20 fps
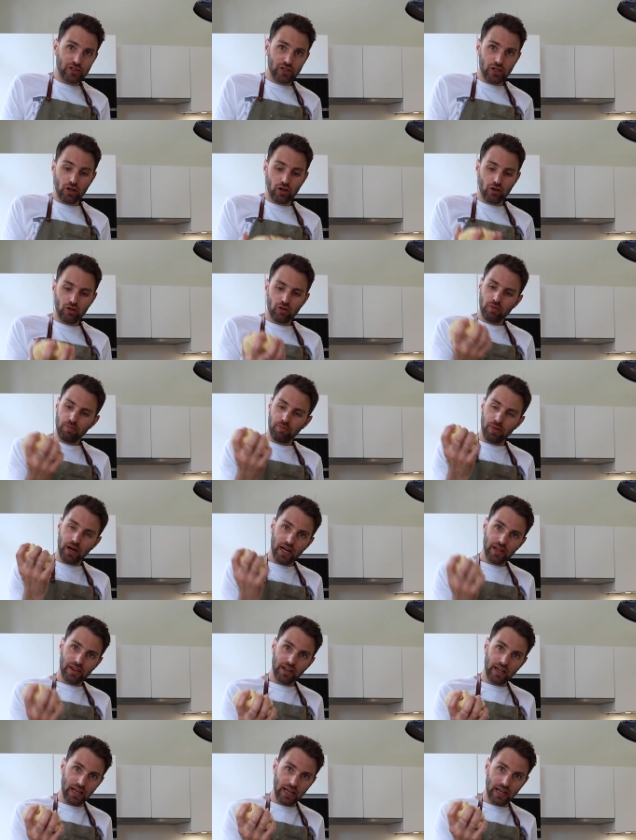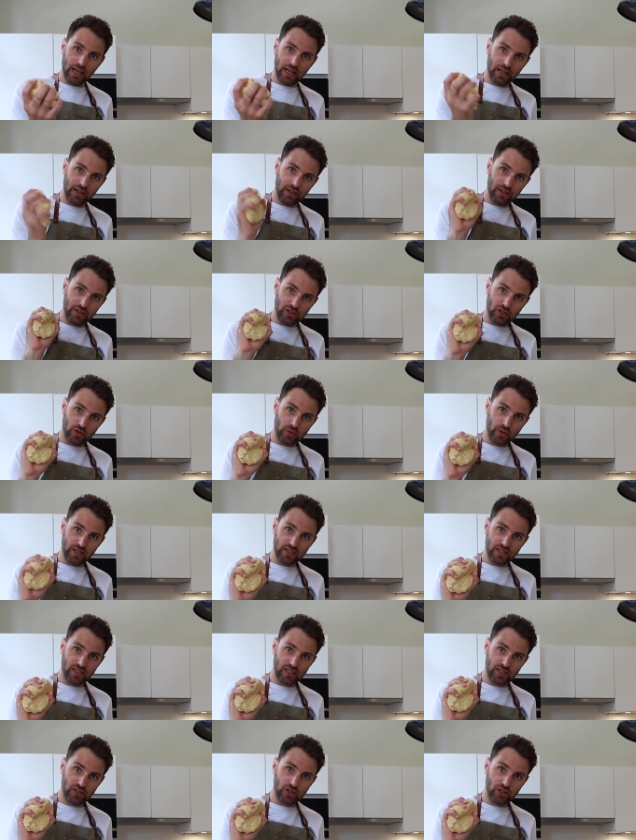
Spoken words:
dough by the hand, squeeze it